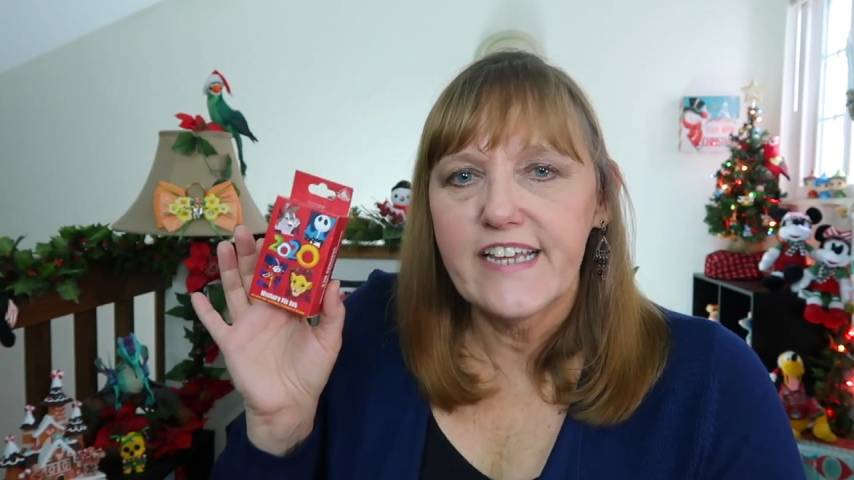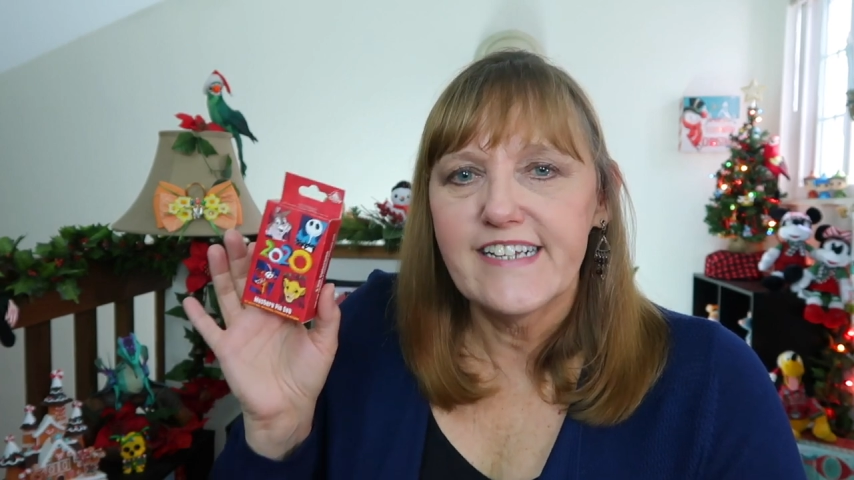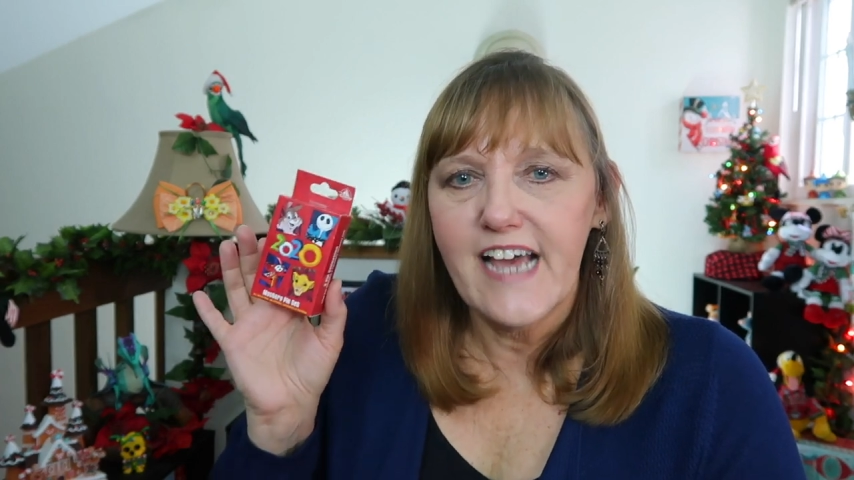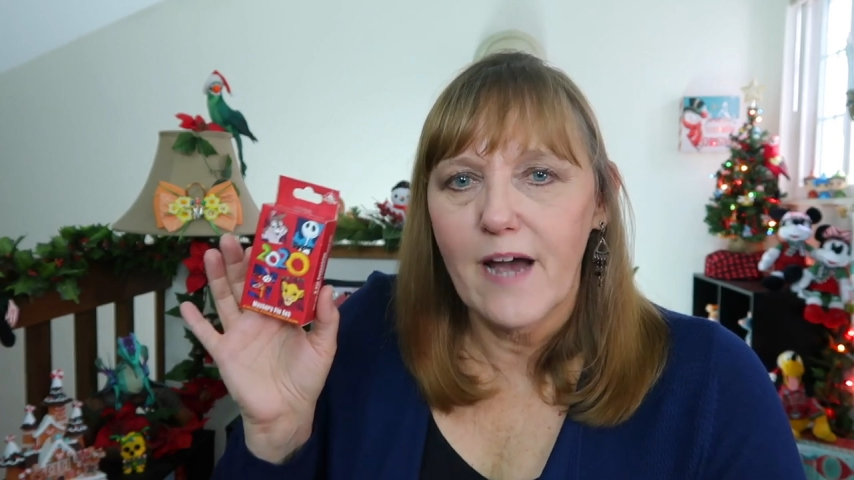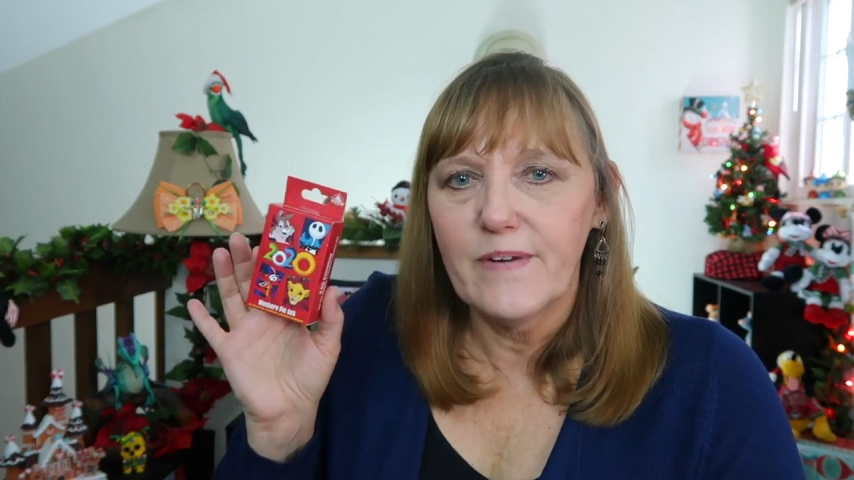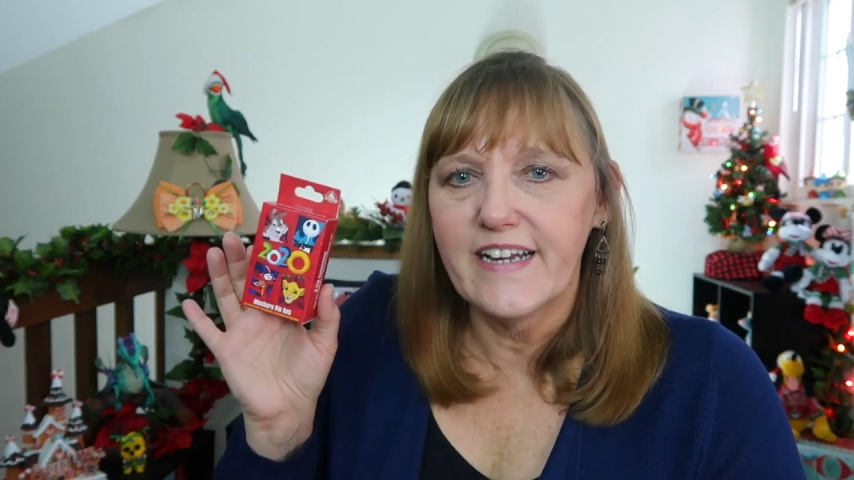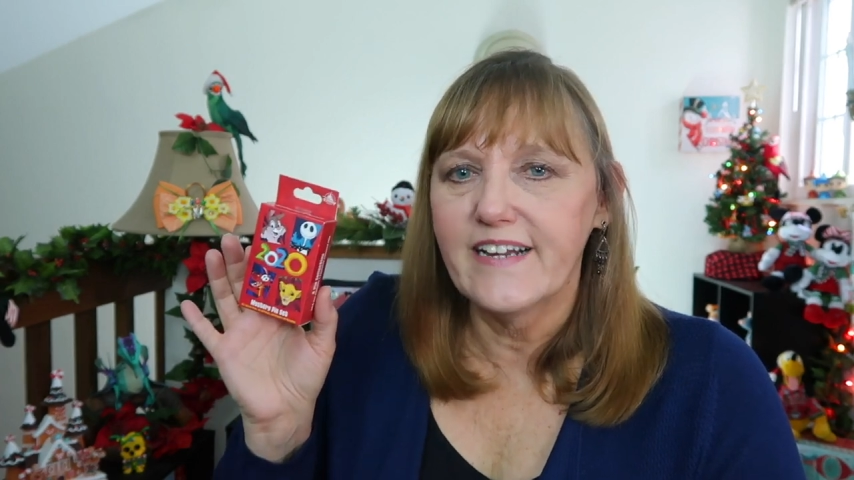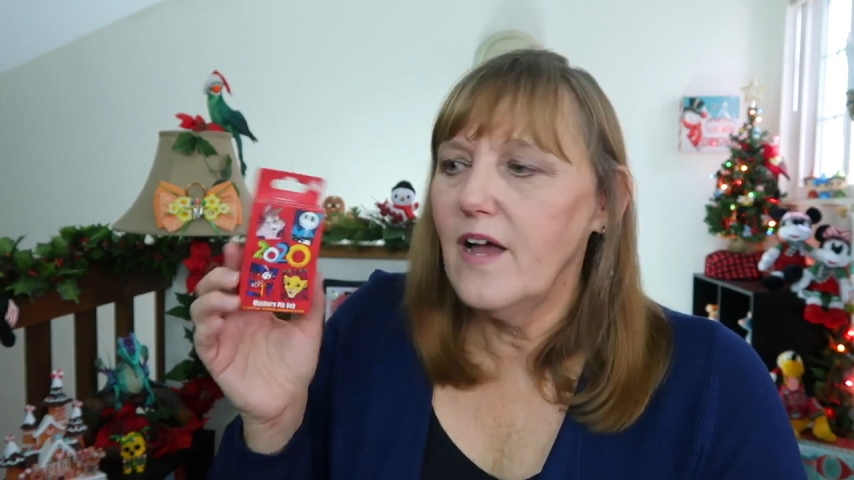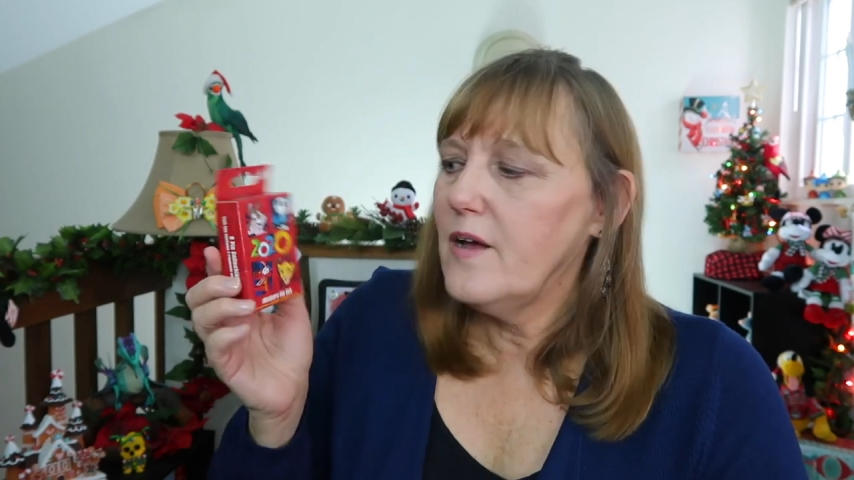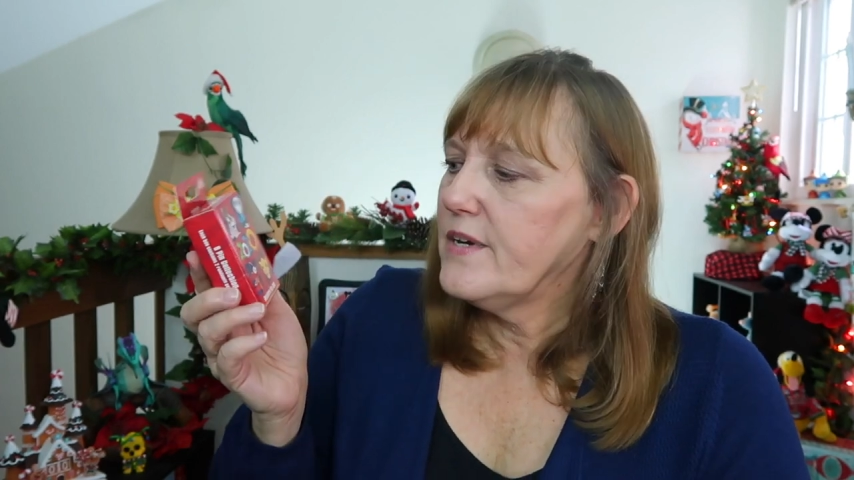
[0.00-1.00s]
things
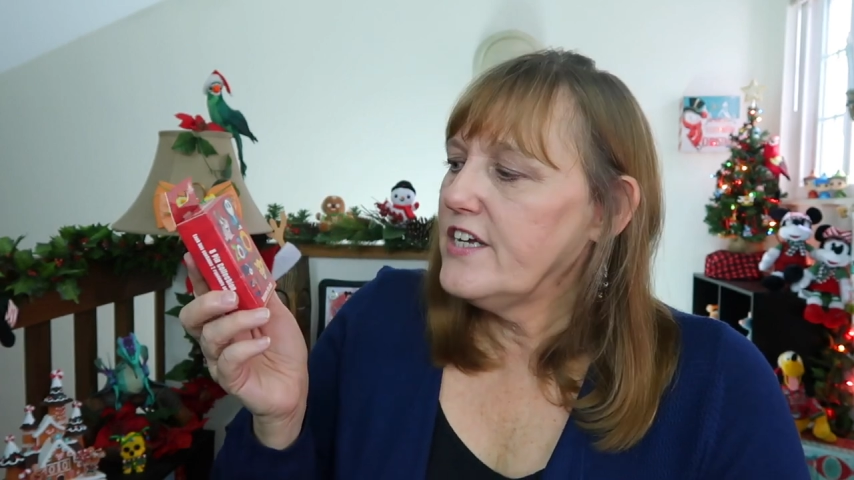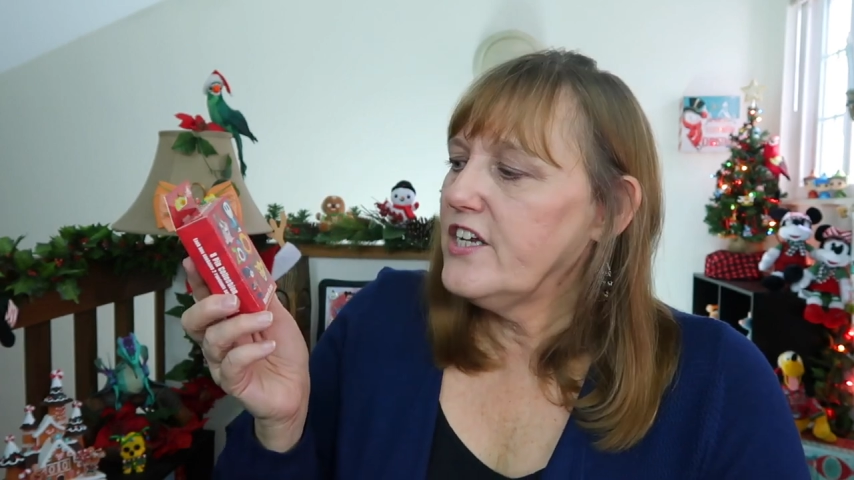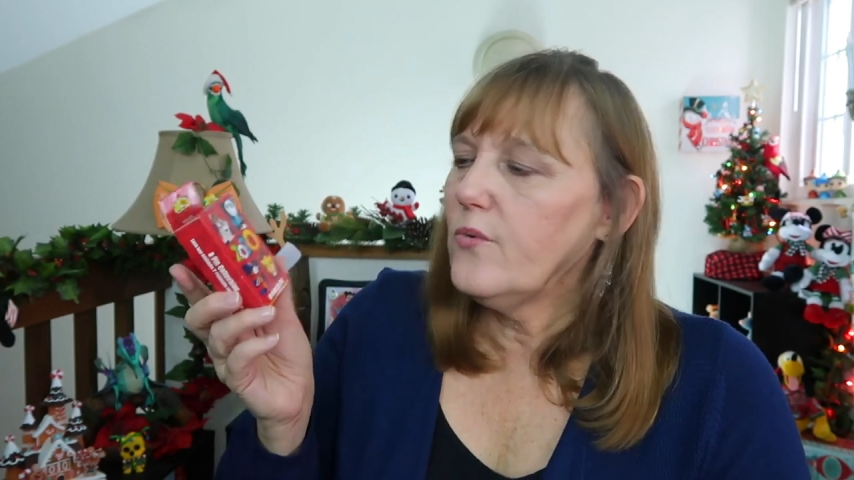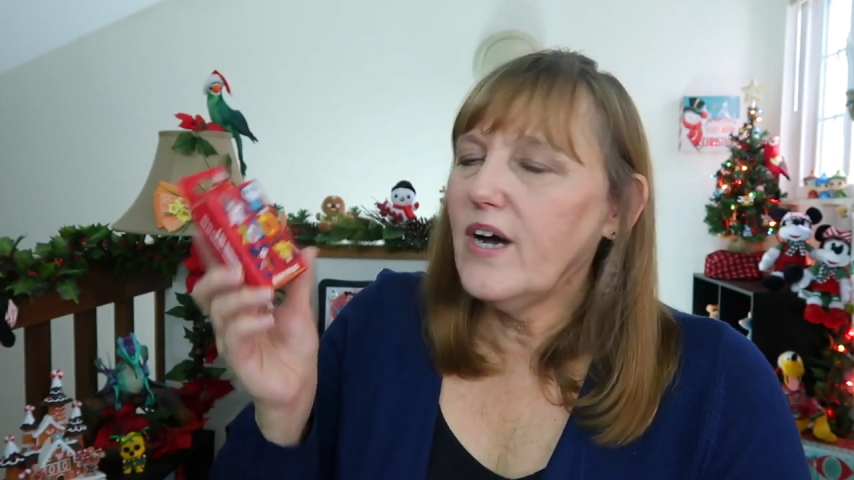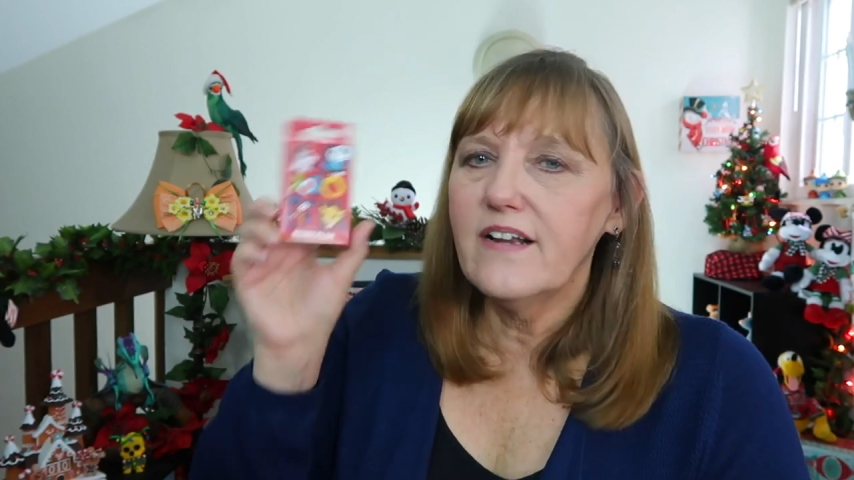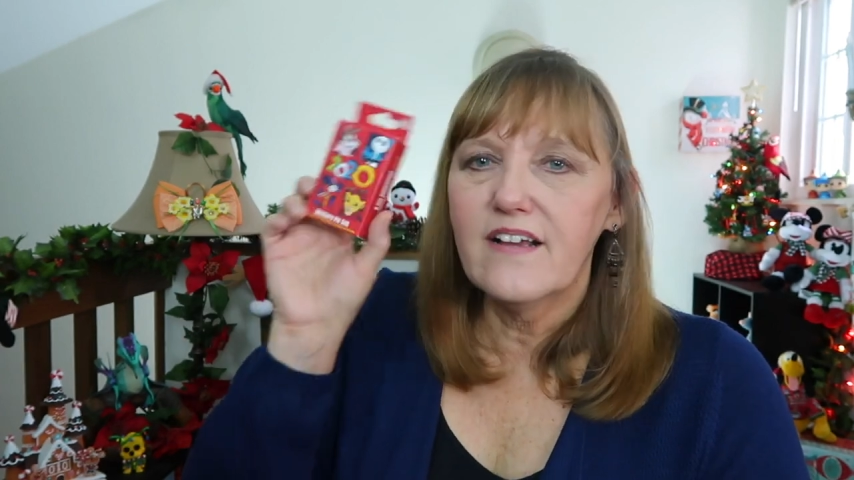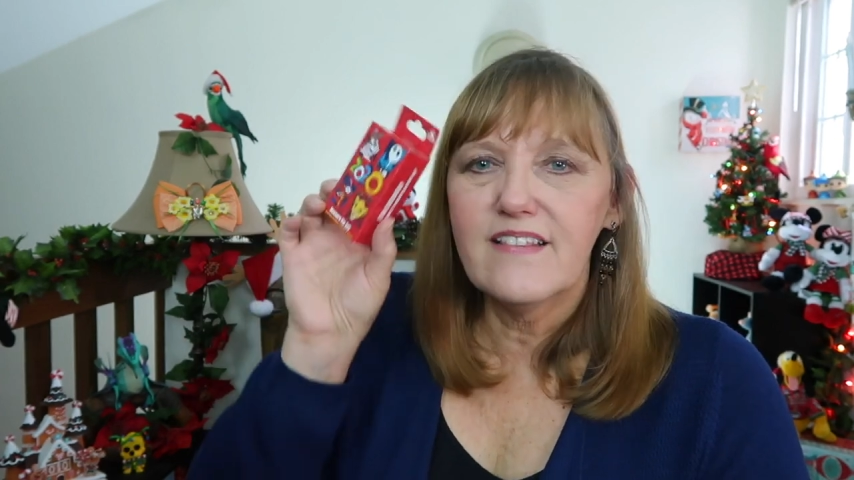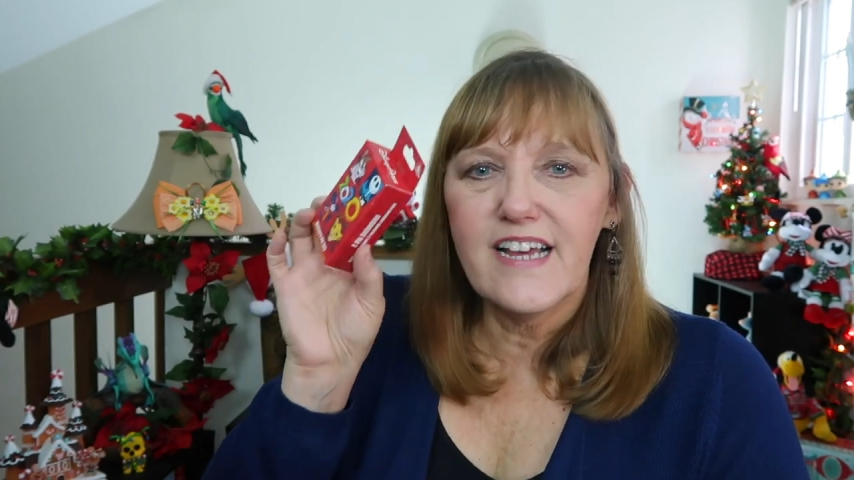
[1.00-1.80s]
happening, but you know what?